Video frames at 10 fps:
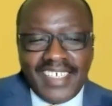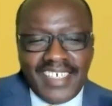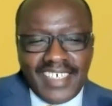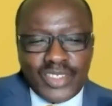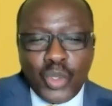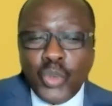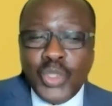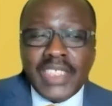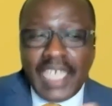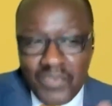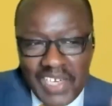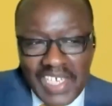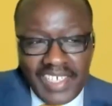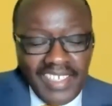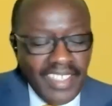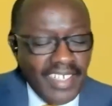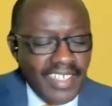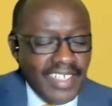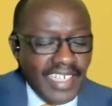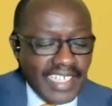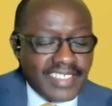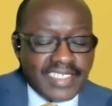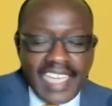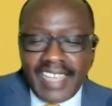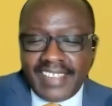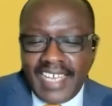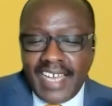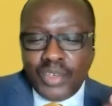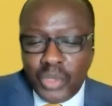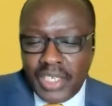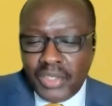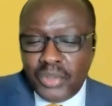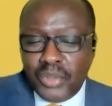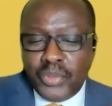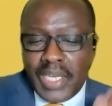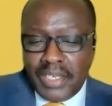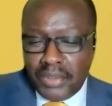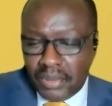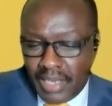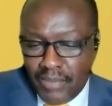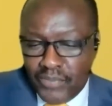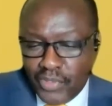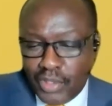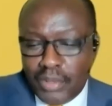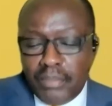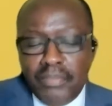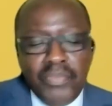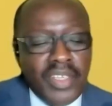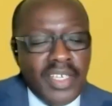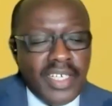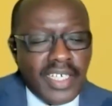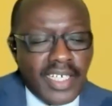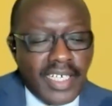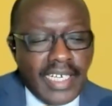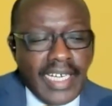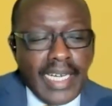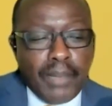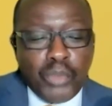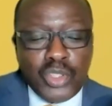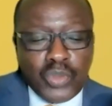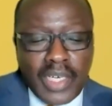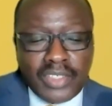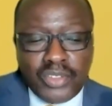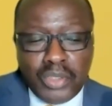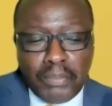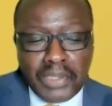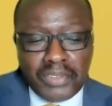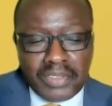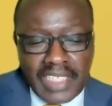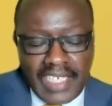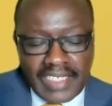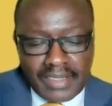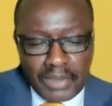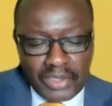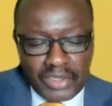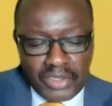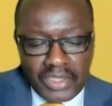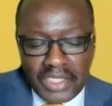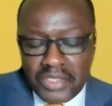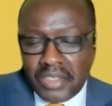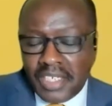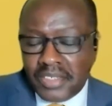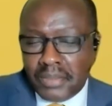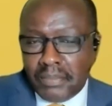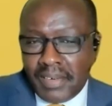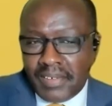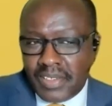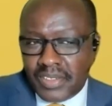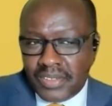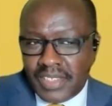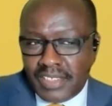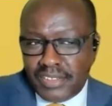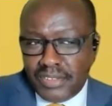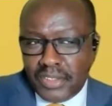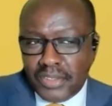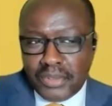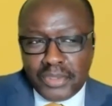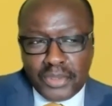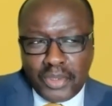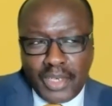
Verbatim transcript: Uh, so who is Evelyn? Let's start there. Who are you? Where do you come from? Uh, and I'm going to ask you a bit to tell us about your education background so that you know you you